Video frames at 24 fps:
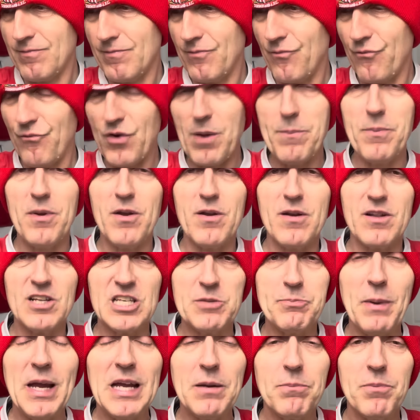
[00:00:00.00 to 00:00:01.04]
flipping
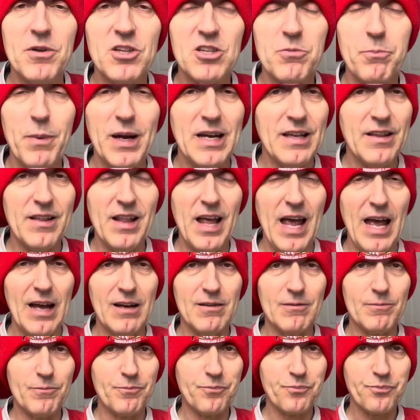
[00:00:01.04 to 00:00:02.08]
Speakman's been there.
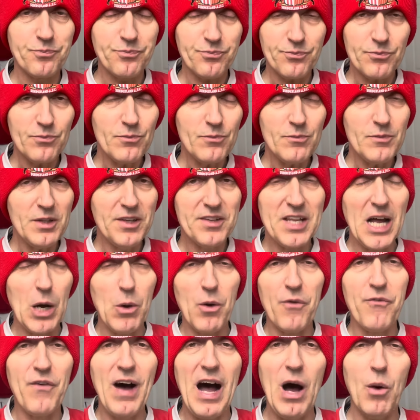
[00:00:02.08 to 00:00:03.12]
Now,
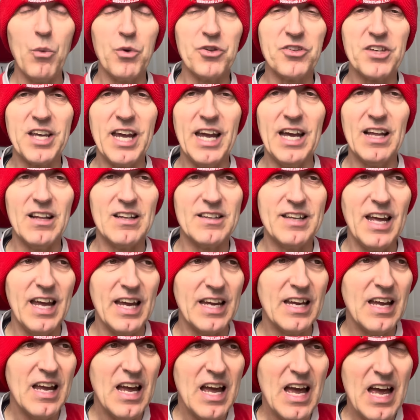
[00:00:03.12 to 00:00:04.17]
if I was
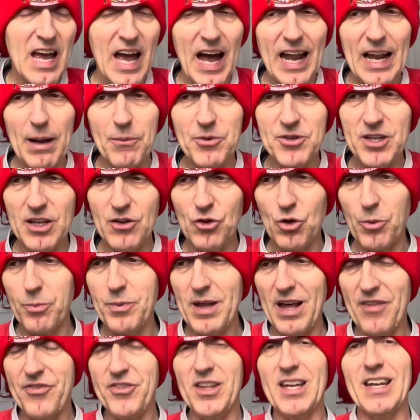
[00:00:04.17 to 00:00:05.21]
KLD and I'm sitting up
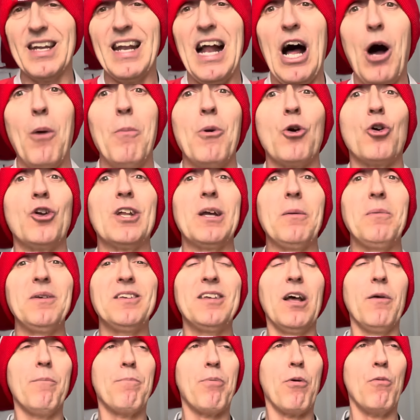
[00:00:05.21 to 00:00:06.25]
there thinking, how am I going to get
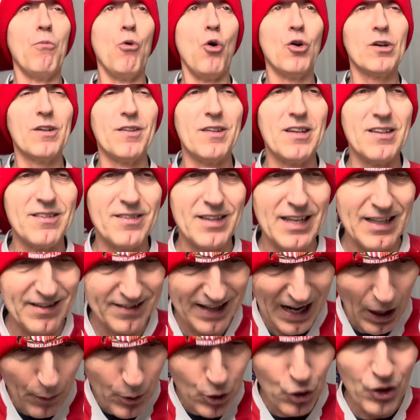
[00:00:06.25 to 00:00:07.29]
myself promoted this season?
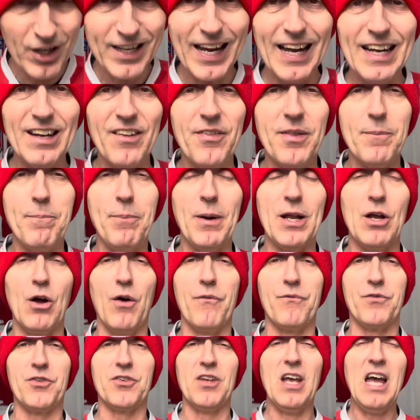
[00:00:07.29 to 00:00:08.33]
How are we going to get into the
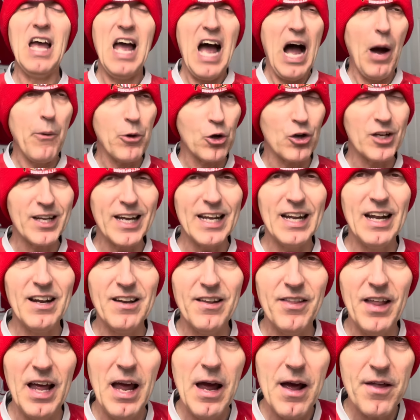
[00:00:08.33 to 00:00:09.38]
playoffs? How are we going to get
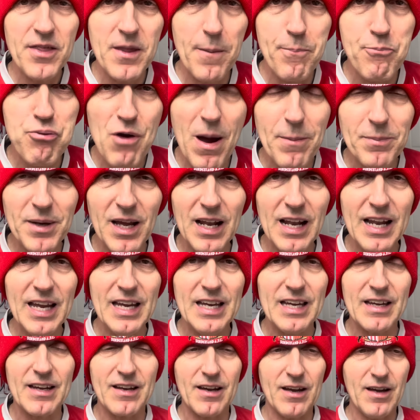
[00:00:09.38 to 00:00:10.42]
into the Premier
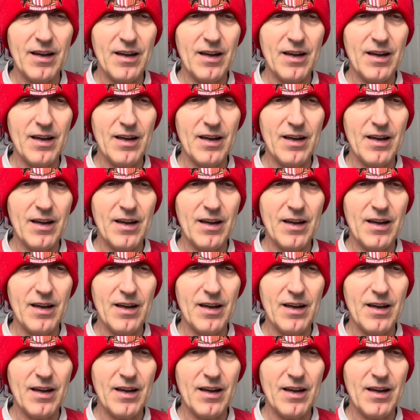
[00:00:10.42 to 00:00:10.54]
League?